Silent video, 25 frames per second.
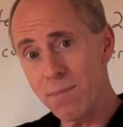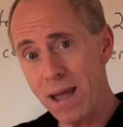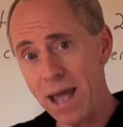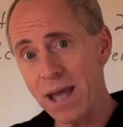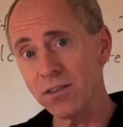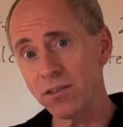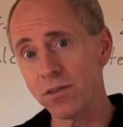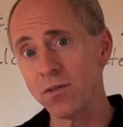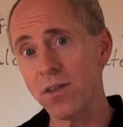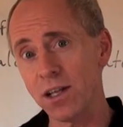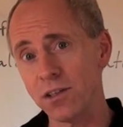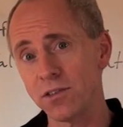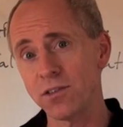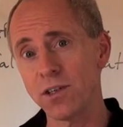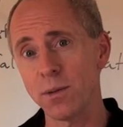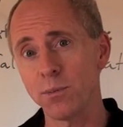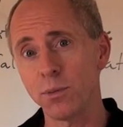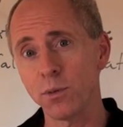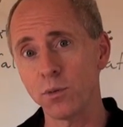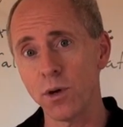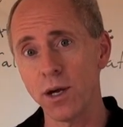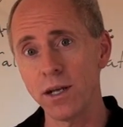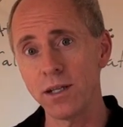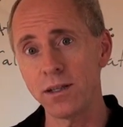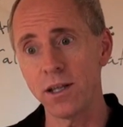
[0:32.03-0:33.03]
mass of that
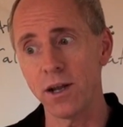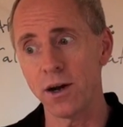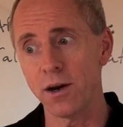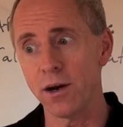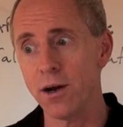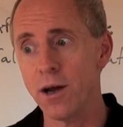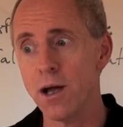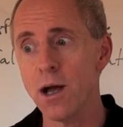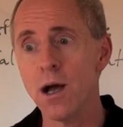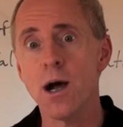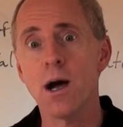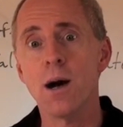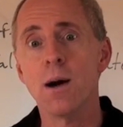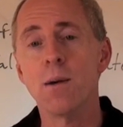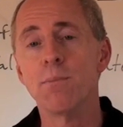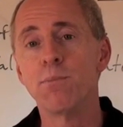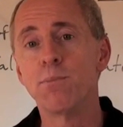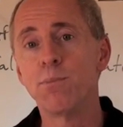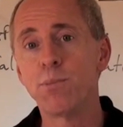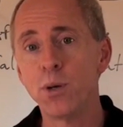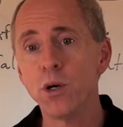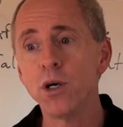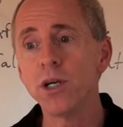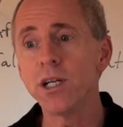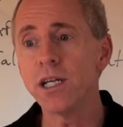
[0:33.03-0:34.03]
sample right there,
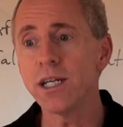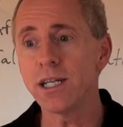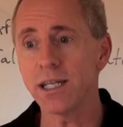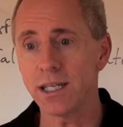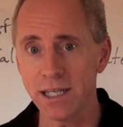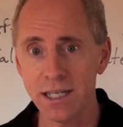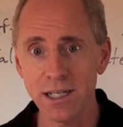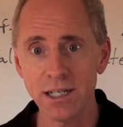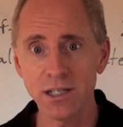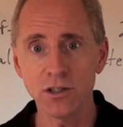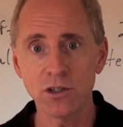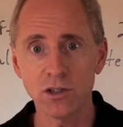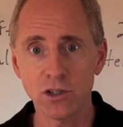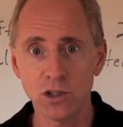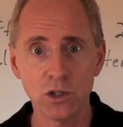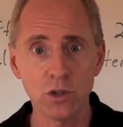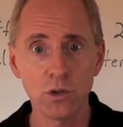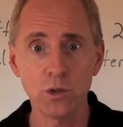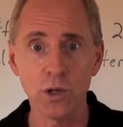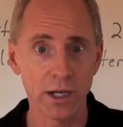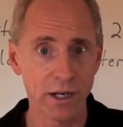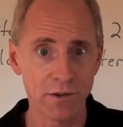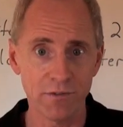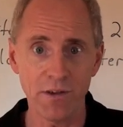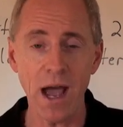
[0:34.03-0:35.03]
put it
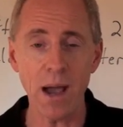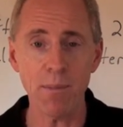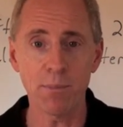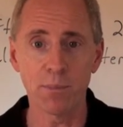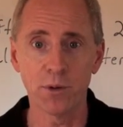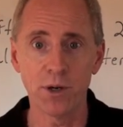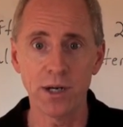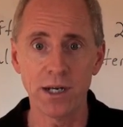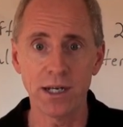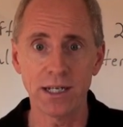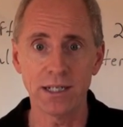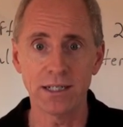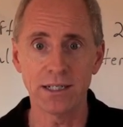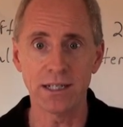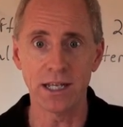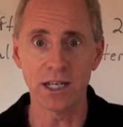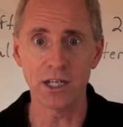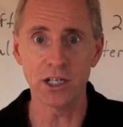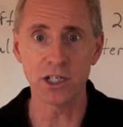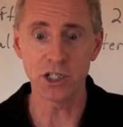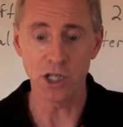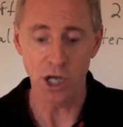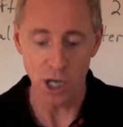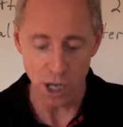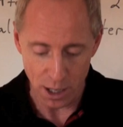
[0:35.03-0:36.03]
into an evaporating
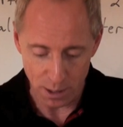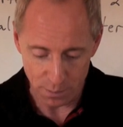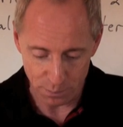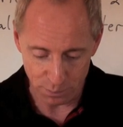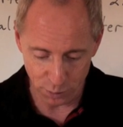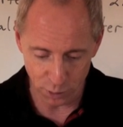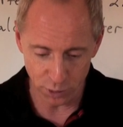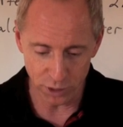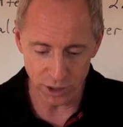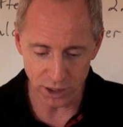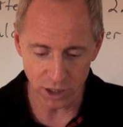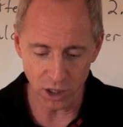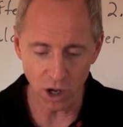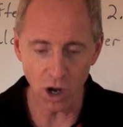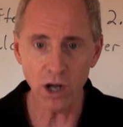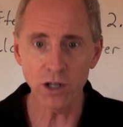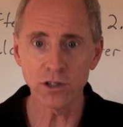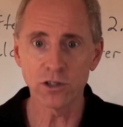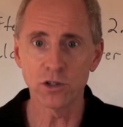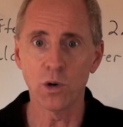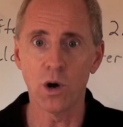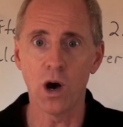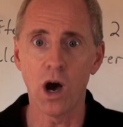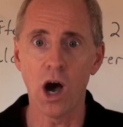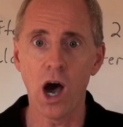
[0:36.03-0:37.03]
dish, put it
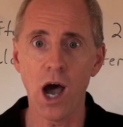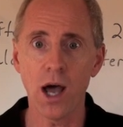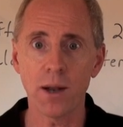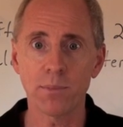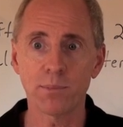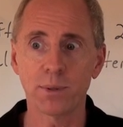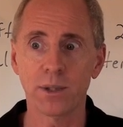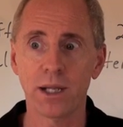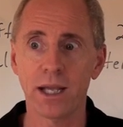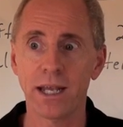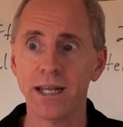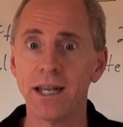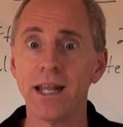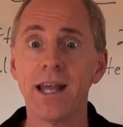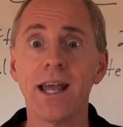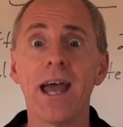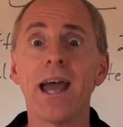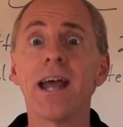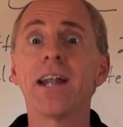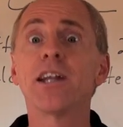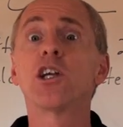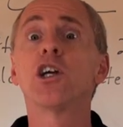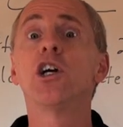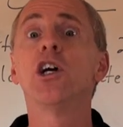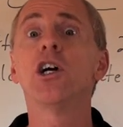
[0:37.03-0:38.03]
onto a hot plate,
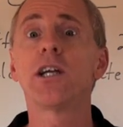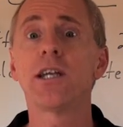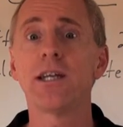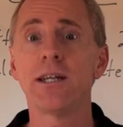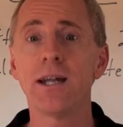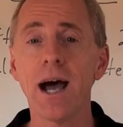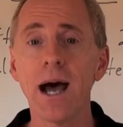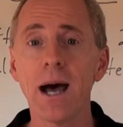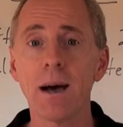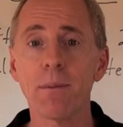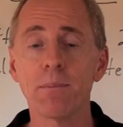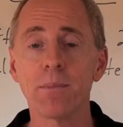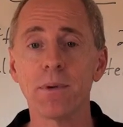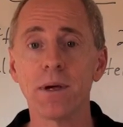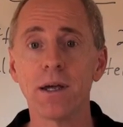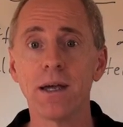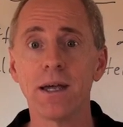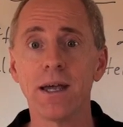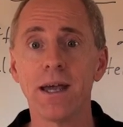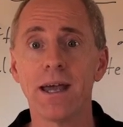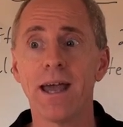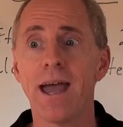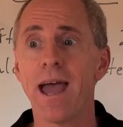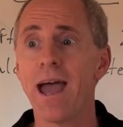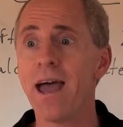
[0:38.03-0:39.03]
and cook it up.
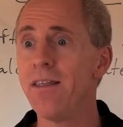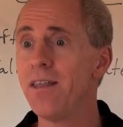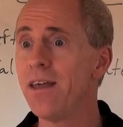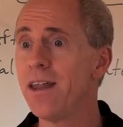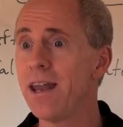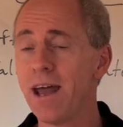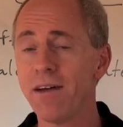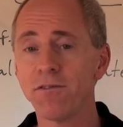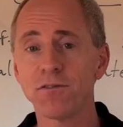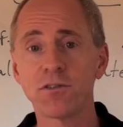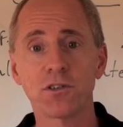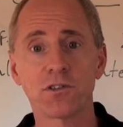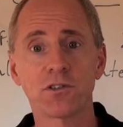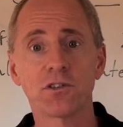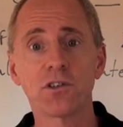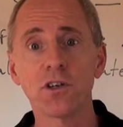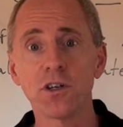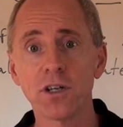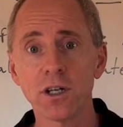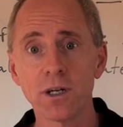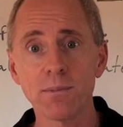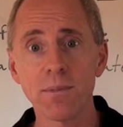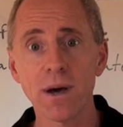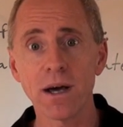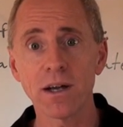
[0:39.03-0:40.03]
And then after a
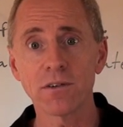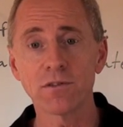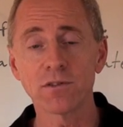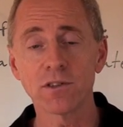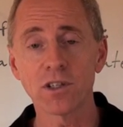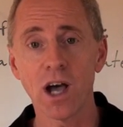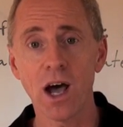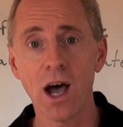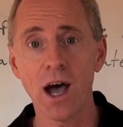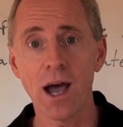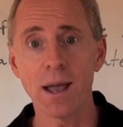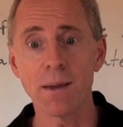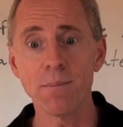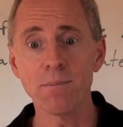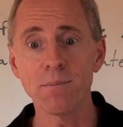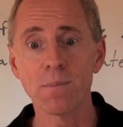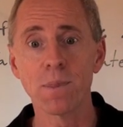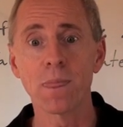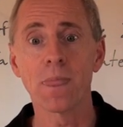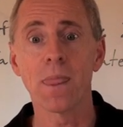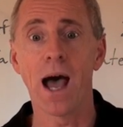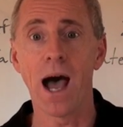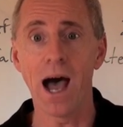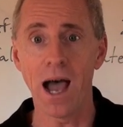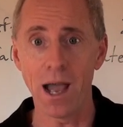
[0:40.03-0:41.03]
certain amount of time,
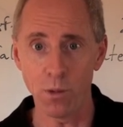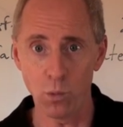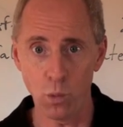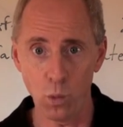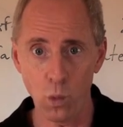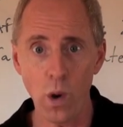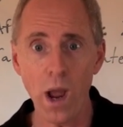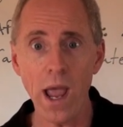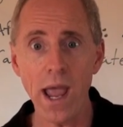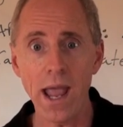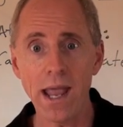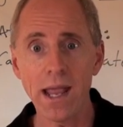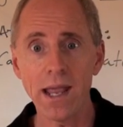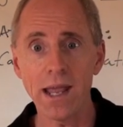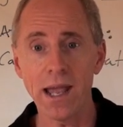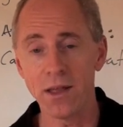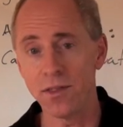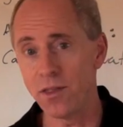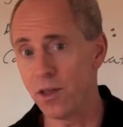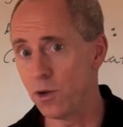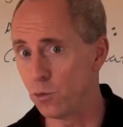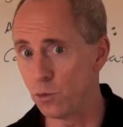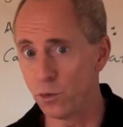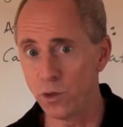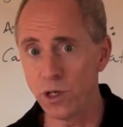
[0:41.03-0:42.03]
I weigh
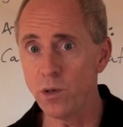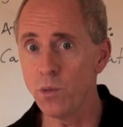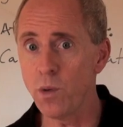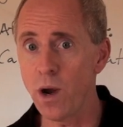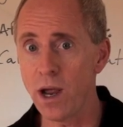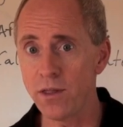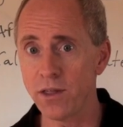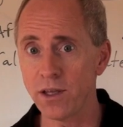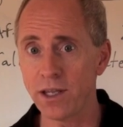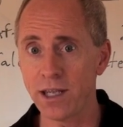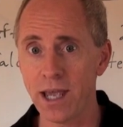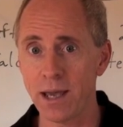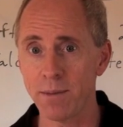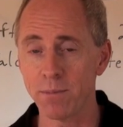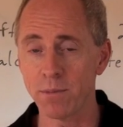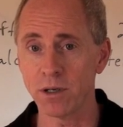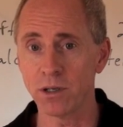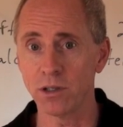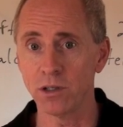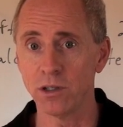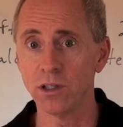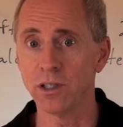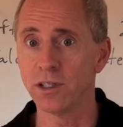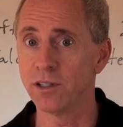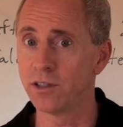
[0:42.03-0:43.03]
and then reweigh the
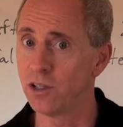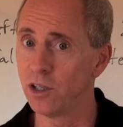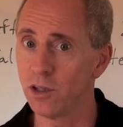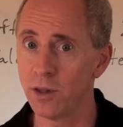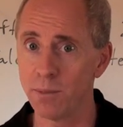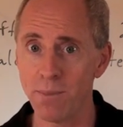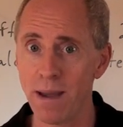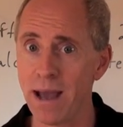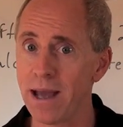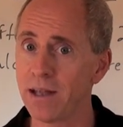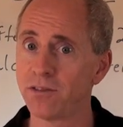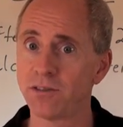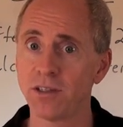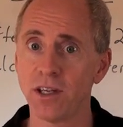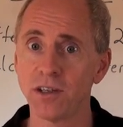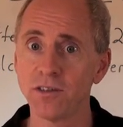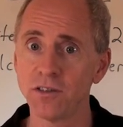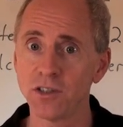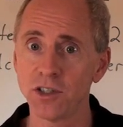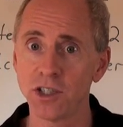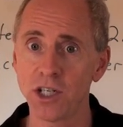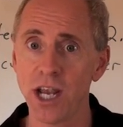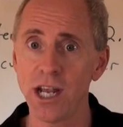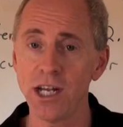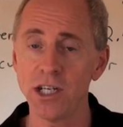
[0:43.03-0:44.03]
chemical until the mass
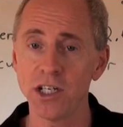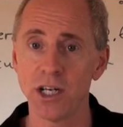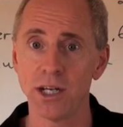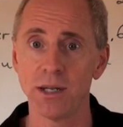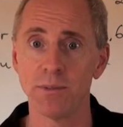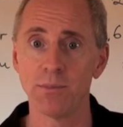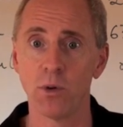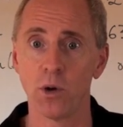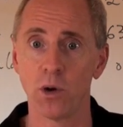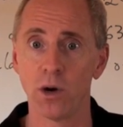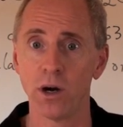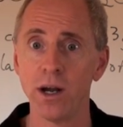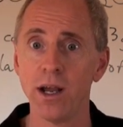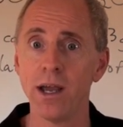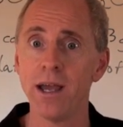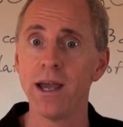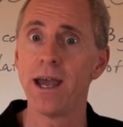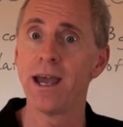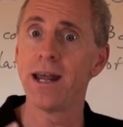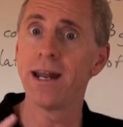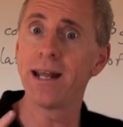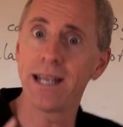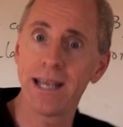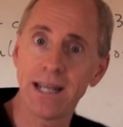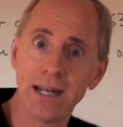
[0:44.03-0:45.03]
doesn't change anymore,
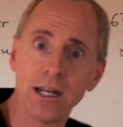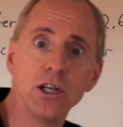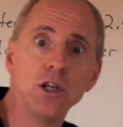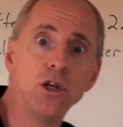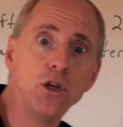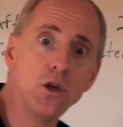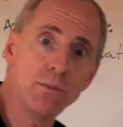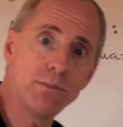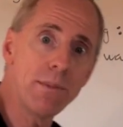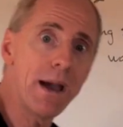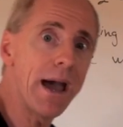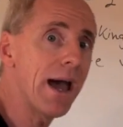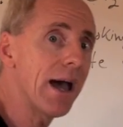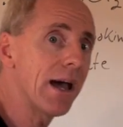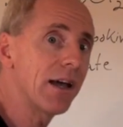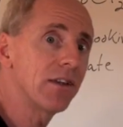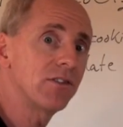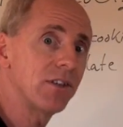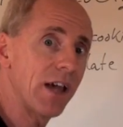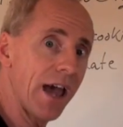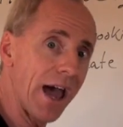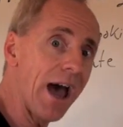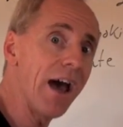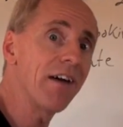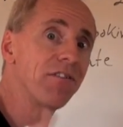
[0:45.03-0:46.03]
and I get a new
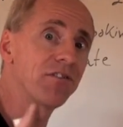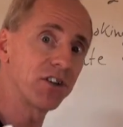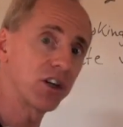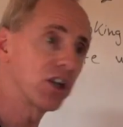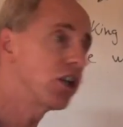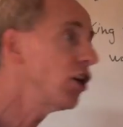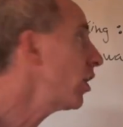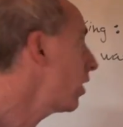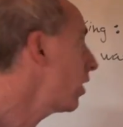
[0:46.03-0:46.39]
mass after